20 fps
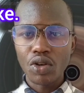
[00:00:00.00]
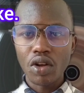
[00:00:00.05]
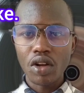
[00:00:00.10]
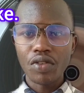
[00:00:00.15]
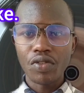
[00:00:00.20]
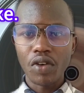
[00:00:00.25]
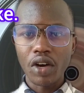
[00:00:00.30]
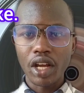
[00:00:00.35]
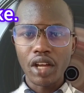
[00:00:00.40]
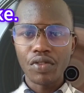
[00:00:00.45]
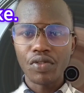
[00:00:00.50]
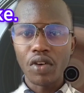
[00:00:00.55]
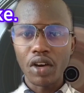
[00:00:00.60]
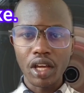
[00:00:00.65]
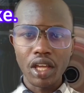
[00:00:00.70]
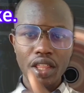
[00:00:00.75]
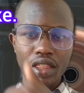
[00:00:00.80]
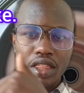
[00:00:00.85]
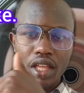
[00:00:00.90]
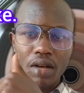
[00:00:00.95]
Don't forget to
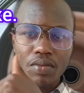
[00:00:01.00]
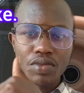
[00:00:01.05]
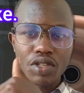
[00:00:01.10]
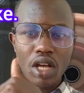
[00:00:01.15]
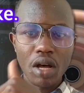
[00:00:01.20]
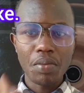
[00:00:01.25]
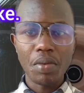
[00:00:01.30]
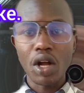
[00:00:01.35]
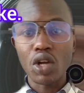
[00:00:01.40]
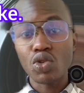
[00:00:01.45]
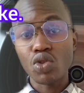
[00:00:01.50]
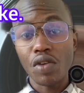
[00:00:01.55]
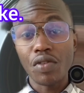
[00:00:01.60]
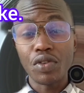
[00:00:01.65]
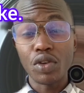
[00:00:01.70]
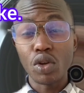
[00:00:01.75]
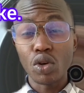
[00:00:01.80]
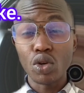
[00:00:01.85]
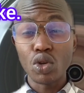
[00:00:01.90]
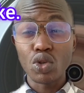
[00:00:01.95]
give thumbs up. Also, if
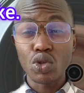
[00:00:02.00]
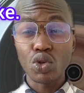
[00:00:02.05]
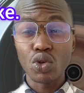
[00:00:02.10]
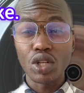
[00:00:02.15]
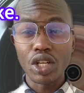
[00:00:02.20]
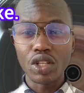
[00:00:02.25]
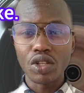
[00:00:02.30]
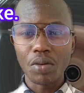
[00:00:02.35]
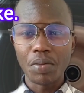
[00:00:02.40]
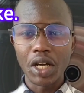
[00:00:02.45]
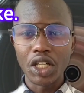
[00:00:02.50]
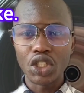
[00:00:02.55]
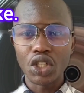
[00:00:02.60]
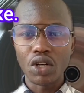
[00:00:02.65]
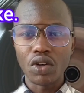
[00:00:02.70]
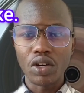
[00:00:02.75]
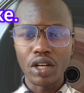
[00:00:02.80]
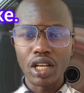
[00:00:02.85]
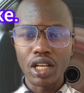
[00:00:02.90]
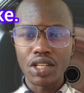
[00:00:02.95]
you're a new student on my
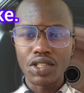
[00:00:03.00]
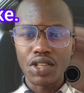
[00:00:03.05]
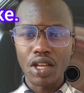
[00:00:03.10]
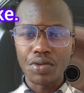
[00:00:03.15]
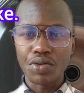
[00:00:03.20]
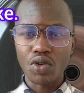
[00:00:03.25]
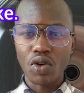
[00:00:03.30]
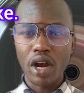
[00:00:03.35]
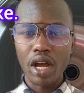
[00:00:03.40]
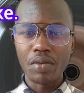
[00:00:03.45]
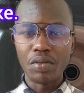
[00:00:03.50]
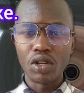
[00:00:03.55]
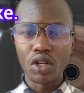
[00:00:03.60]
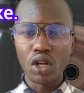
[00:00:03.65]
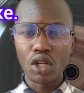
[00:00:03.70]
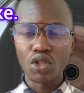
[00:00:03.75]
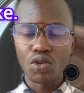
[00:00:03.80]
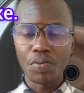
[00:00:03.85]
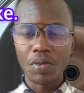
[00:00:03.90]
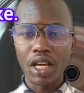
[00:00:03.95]
channel, click subscribe in
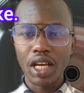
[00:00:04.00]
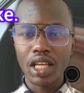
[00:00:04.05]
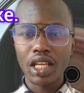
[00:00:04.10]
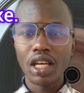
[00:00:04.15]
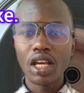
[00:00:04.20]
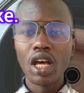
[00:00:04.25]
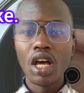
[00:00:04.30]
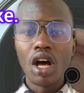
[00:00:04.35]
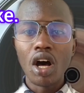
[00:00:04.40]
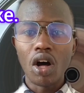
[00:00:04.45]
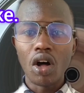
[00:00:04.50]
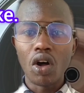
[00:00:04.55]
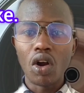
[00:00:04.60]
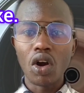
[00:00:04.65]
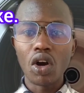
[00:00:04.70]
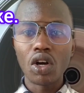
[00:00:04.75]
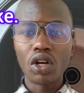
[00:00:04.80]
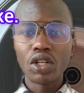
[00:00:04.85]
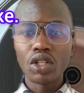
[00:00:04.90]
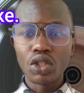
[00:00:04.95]
order to make
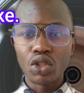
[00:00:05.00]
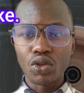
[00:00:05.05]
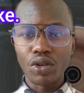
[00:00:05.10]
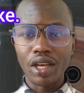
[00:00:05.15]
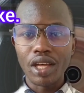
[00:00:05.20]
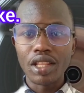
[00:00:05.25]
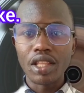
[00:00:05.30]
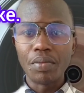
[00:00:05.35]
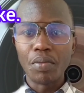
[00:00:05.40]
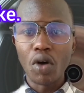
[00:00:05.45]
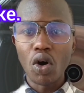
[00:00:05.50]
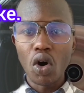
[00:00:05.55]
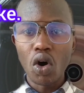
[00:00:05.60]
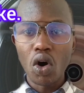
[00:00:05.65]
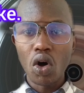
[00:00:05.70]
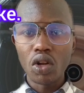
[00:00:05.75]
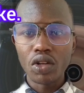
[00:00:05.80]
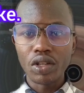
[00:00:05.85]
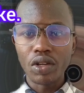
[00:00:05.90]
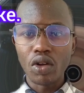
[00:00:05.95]
or to get the
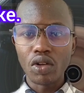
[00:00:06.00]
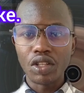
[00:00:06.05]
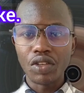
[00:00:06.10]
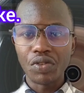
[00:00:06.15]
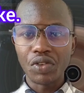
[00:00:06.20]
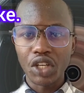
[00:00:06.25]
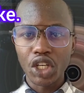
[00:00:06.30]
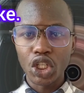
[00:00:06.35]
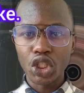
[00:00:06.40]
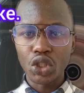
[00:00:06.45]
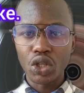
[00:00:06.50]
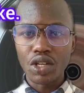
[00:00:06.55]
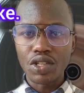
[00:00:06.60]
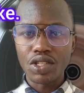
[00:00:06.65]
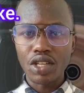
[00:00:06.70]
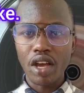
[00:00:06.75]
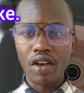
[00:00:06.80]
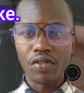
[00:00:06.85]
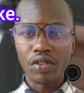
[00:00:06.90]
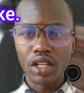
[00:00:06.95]
more
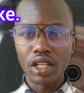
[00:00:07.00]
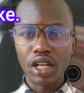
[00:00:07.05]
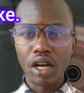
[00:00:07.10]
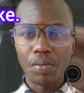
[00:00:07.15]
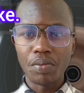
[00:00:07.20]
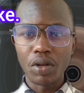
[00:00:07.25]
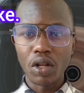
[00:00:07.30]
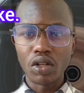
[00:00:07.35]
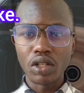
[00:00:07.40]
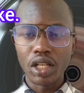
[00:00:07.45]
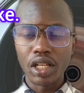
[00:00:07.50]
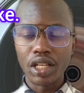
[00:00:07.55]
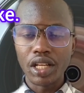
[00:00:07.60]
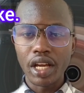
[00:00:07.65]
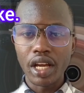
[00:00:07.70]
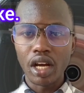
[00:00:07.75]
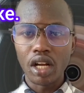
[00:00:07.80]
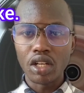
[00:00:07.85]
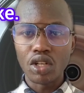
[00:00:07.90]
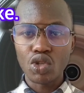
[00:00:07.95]
notifications I have already uploaded
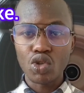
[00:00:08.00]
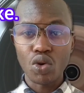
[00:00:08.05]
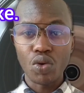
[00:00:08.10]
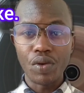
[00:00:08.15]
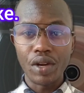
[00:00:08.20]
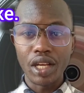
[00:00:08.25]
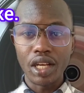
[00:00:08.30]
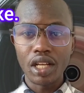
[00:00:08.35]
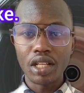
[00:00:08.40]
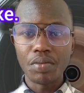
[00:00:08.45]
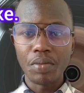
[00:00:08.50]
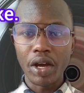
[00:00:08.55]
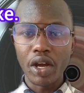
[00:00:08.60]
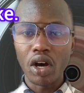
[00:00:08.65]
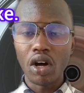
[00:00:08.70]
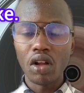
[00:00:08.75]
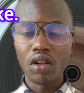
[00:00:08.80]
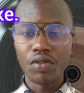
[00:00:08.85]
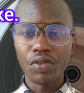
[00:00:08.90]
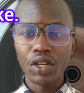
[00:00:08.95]
there. And also you will get my
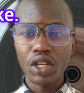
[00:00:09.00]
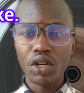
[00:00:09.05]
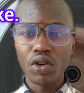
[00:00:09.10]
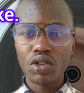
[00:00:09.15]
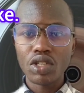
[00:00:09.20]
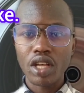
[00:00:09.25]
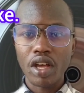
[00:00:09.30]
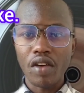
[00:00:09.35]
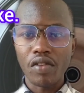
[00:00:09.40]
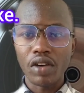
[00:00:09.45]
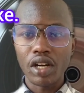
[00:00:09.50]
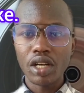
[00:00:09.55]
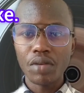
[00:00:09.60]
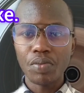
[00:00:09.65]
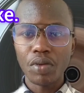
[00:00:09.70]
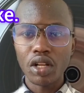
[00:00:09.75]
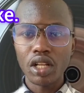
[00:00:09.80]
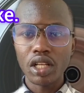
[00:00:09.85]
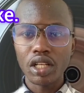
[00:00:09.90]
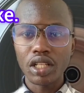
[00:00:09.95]
all videos I have already
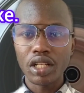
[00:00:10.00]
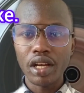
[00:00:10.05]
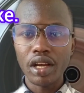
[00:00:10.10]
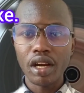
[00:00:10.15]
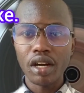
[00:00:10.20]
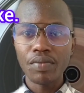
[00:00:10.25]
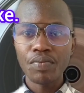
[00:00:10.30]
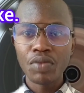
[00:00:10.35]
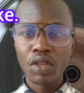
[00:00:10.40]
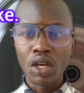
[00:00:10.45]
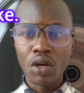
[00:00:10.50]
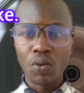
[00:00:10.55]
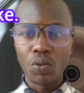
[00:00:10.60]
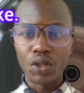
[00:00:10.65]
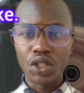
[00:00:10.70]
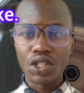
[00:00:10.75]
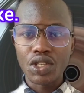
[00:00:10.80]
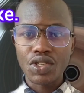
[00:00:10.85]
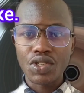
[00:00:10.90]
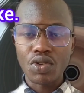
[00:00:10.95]
uploaded there,
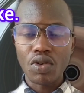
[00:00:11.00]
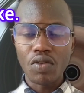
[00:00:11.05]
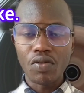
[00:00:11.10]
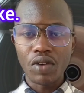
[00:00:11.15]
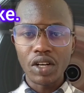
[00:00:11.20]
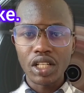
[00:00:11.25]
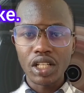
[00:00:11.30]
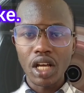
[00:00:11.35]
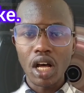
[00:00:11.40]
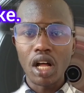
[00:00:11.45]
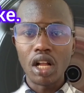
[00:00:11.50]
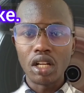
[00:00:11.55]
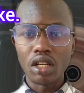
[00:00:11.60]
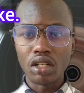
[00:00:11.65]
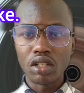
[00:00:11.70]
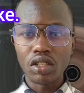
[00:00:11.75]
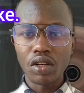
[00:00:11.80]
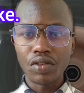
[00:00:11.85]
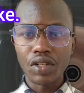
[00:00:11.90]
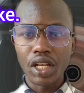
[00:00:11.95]
which is converting a
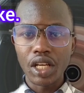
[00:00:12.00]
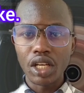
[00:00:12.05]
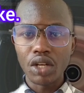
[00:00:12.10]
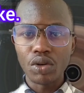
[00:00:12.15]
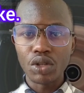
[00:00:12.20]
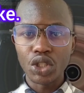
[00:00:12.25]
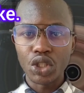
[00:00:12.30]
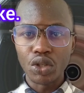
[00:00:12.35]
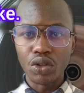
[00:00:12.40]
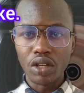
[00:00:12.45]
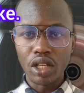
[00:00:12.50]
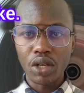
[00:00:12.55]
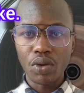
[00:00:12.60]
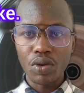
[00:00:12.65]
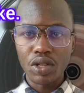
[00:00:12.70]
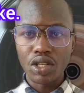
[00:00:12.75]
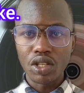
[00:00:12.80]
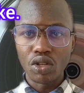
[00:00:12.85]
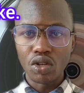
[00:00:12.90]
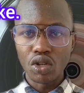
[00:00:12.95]
lot of the English
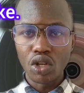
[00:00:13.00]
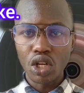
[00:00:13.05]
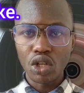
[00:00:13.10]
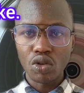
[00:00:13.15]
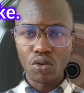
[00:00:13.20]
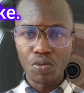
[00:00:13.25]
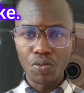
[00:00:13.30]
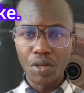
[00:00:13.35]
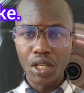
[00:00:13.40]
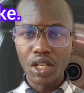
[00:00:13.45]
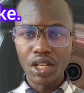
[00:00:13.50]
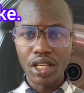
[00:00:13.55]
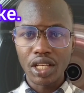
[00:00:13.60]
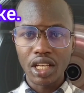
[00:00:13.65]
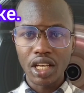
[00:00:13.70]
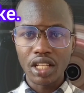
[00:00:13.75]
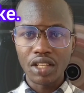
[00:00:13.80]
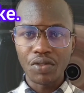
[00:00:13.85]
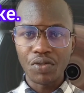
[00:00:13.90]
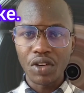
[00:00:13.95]
requests in order to
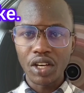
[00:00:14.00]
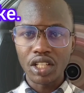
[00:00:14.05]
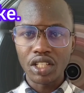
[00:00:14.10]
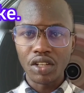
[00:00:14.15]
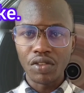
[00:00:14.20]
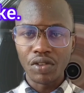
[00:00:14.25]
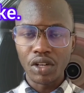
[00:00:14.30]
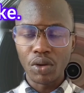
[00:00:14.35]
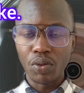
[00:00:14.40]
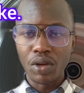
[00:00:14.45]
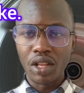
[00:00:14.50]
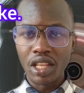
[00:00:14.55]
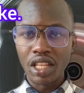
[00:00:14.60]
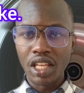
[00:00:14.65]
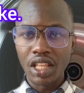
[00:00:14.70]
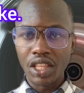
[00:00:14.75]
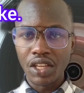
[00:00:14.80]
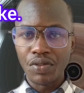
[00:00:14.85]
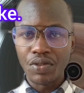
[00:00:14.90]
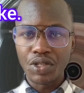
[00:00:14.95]
communicate effectively with
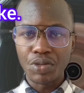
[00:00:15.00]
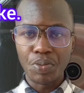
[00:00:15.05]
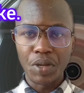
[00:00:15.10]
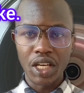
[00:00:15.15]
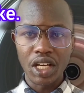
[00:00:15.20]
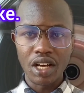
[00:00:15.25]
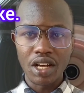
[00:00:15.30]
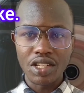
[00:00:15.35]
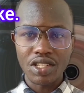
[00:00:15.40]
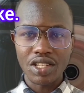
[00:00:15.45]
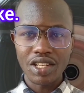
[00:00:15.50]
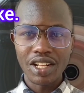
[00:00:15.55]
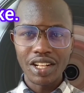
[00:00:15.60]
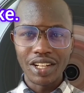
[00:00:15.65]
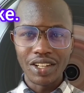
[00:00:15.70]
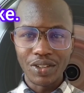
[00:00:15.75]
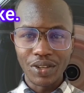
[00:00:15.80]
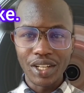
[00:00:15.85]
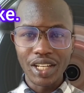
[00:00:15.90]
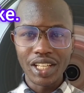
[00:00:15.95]
native speakers.
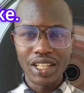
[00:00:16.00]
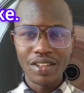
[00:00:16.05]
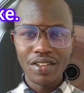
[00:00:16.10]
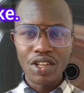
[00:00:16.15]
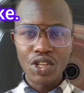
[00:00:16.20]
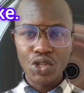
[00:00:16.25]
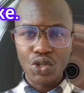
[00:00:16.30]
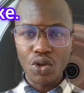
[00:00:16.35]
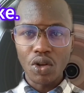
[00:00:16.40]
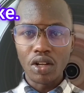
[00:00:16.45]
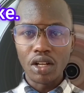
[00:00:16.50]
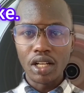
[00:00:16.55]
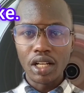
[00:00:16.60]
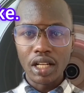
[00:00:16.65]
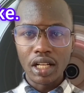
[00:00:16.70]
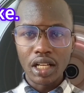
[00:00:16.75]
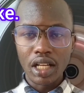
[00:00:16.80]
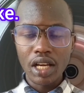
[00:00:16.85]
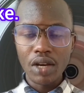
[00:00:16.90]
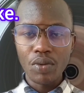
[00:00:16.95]
So
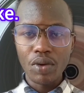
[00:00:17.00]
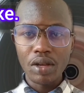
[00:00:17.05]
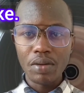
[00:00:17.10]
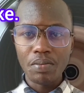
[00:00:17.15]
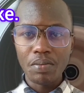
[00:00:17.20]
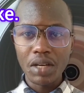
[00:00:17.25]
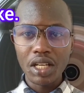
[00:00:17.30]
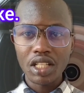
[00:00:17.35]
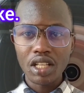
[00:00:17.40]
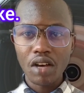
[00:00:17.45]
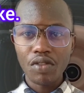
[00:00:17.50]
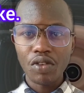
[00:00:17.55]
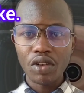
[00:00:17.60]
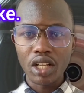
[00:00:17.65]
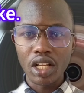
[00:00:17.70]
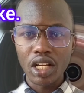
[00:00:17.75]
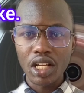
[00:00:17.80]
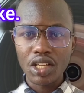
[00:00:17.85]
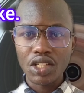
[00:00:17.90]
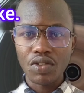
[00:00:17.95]
let we meet up for
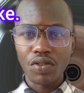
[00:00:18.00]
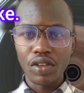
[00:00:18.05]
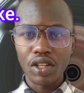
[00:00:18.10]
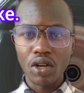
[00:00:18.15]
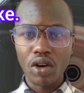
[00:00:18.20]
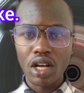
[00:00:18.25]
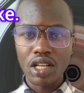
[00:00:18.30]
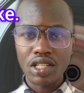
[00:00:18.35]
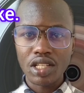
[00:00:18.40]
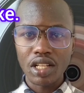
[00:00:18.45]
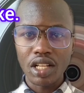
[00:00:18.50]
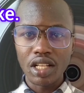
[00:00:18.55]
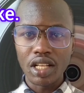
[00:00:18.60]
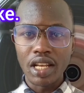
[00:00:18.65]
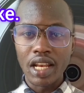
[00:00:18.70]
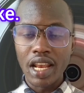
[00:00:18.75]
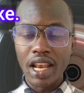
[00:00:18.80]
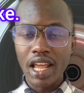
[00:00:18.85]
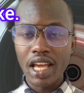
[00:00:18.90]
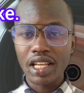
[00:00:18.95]
the next video as
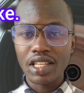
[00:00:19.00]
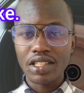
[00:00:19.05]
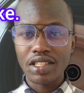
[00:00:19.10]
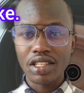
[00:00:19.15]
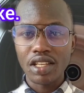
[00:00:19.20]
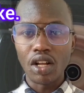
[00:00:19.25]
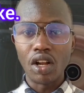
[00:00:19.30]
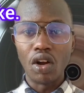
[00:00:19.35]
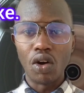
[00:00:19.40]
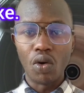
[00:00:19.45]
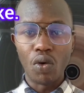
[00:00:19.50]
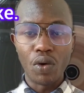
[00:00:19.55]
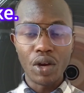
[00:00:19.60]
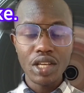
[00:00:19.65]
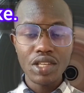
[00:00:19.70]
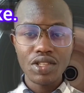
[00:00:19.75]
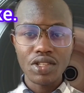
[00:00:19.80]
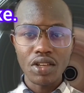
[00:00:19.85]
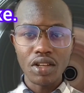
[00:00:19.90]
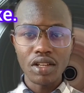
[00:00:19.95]
next
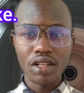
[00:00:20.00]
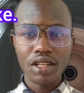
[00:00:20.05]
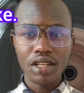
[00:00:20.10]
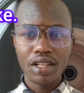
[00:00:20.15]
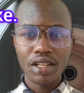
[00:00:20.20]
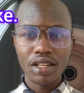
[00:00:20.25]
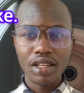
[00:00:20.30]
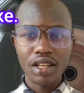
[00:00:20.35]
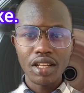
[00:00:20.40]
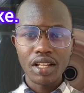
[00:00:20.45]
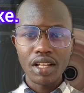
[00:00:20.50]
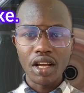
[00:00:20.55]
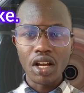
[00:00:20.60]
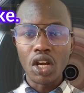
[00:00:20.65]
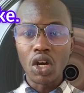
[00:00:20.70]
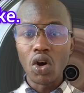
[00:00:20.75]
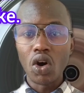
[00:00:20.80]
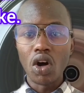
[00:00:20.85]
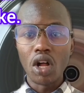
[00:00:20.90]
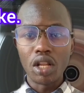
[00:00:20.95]
lesson.
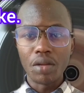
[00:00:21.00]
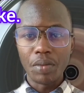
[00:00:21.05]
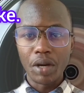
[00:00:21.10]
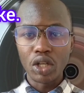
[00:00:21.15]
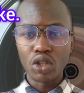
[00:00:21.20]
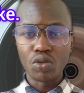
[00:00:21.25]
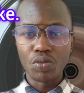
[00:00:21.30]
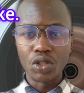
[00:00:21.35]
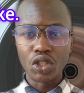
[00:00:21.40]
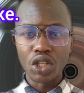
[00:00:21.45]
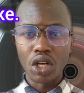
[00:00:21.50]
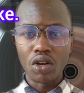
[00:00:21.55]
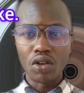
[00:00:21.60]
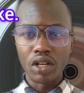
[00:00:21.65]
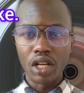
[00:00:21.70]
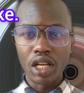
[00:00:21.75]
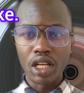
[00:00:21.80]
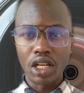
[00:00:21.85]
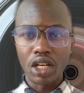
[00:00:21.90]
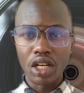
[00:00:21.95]
Go on my YouTube channel,
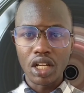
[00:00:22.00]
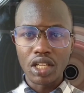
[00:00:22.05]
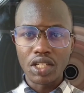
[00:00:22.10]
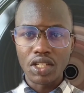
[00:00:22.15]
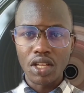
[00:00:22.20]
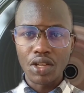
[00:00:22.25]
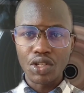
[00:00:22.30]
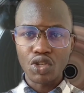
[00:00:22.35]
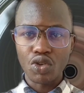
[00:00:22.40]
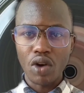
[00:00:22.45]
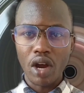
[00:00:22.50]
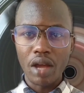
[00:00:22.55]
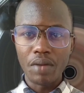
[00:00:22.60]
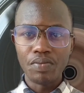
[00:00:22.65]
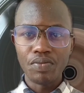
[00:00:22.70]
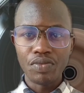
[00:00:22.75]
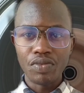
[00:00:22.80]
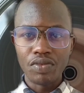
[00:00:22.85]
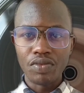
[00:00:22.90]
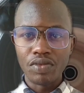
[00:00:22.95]
then click subscribe.
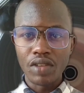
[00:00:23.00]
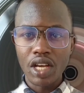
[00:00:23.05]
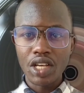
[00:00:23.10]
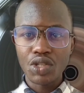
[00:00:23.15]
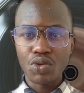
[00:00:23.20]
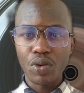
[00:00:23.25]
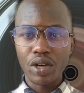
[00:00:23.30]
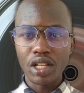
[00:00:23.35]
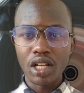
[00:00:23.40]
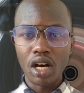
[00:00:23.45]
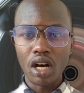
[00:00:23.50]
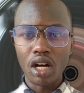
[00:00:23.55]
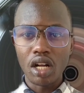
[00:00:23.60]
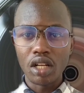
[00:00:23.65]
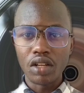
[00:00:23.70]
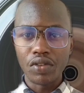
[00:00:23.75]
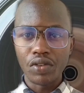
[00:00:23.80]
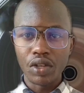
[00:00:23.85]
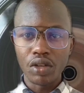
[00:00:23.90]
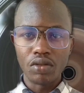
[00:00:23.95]
Nice weather
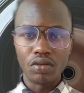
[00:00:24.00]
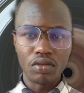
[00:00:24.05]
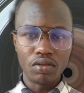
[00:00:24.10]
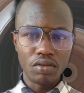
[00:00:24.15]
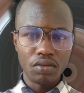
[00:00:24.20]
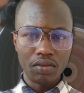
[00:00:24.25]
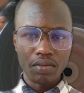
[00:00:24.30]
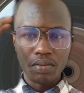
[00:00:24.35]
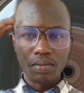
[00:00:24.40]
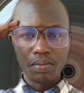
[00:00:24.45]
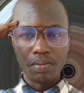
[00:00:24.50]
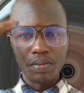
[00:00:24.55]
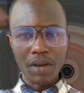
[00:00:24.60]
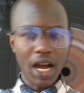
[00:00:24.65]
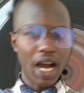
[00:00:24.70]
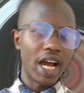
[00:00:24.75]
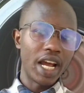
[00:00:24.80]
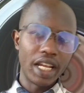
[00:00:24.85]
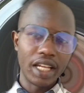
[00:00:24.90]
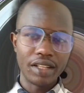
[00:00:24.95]
all of you.
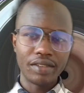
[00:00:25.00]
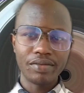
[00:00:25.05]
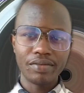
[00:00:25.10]
Bye.